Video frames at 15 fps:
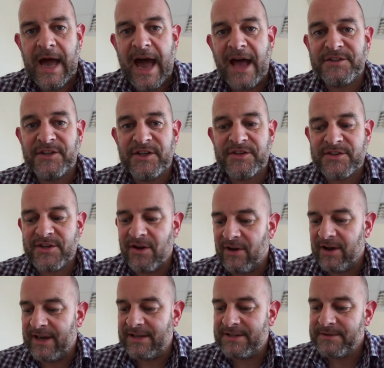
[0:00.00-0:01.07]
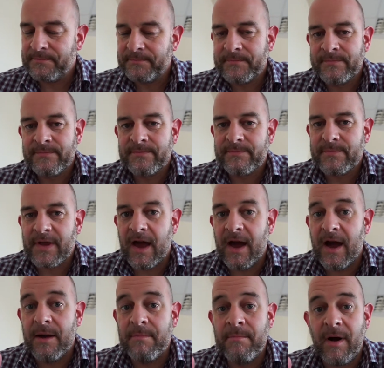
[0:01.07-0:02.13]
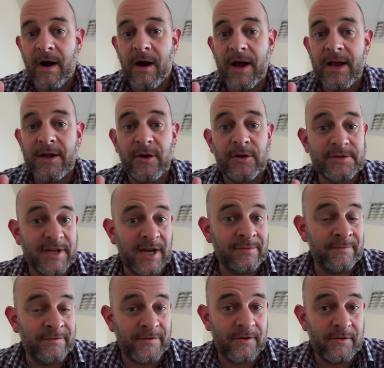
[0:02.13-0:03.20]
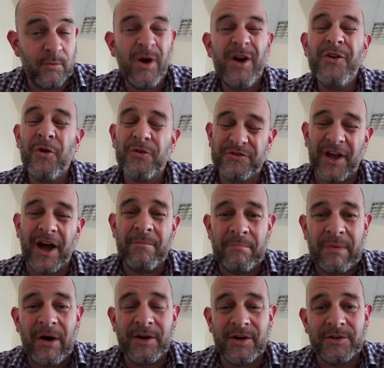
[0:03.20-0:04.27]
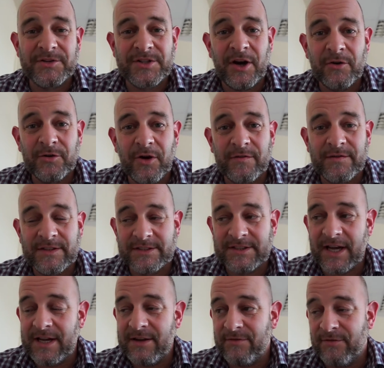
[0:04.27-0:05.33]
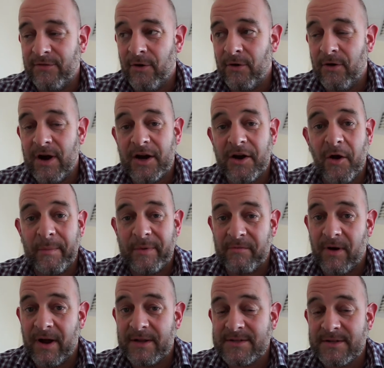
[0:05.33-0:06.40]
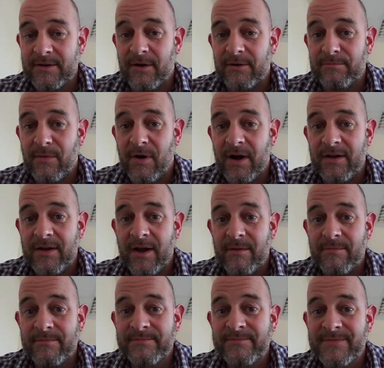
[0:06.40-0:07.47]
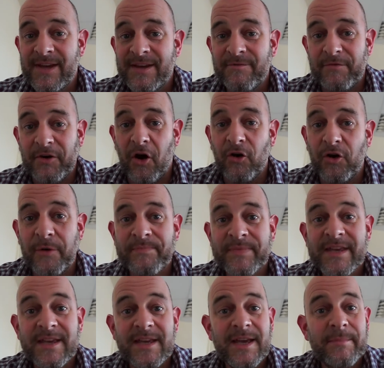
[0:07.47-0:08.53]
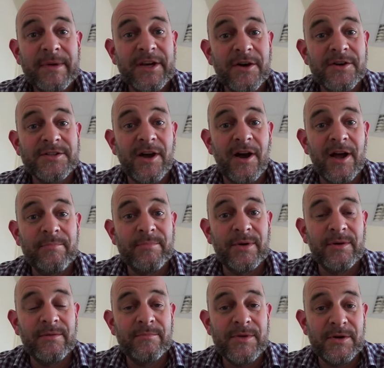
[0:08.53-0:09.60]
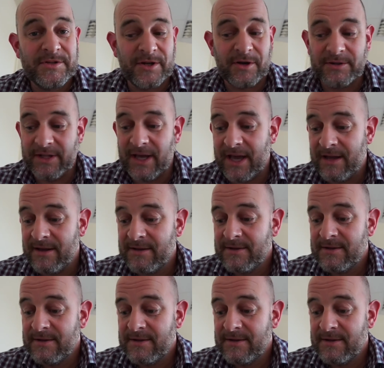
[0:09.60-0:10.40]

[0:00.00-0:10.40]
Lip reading: As an aside, I got done for, well, not done, but I got told off the other day for copyright on my vlog because I put music on there.